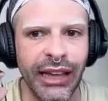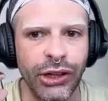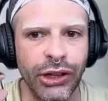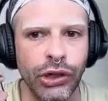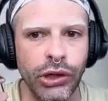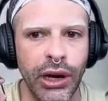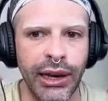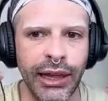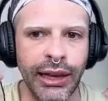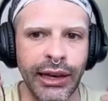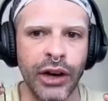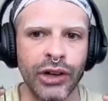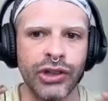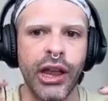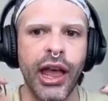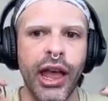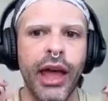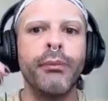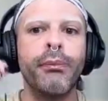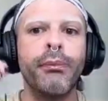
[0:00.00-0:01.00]
sexual
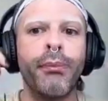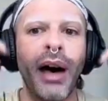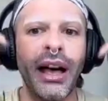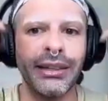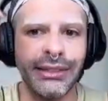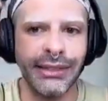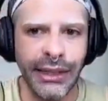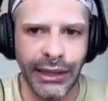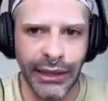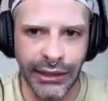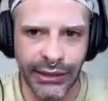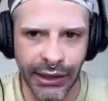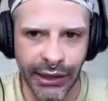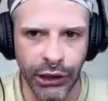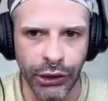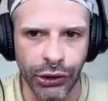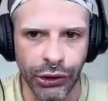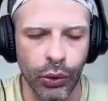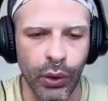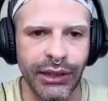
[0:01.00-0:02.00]
energy and passing it
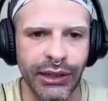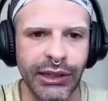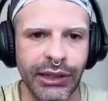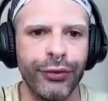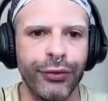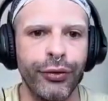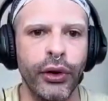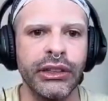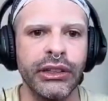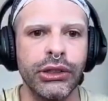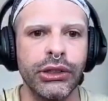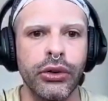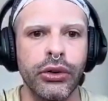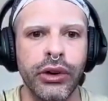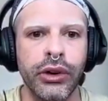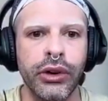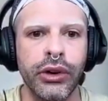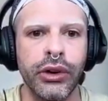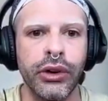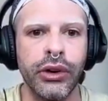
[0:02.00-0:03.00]
into a different
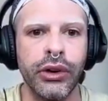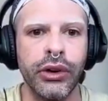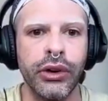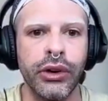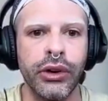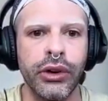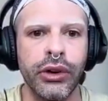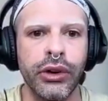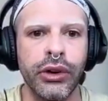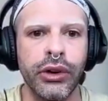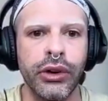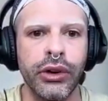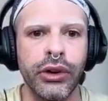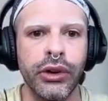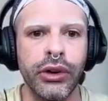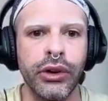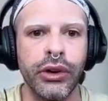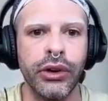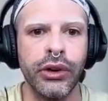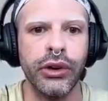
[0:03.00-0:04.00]
creative
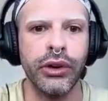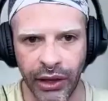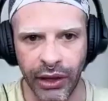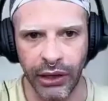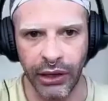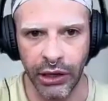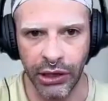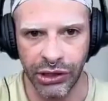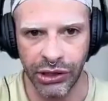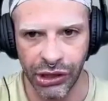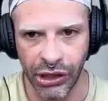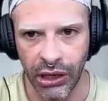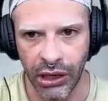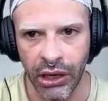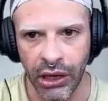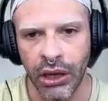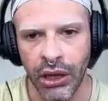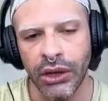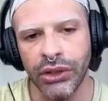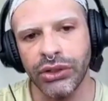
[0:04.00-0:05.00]
type of
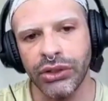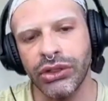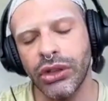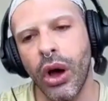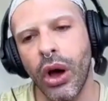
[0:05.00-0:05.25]
energy.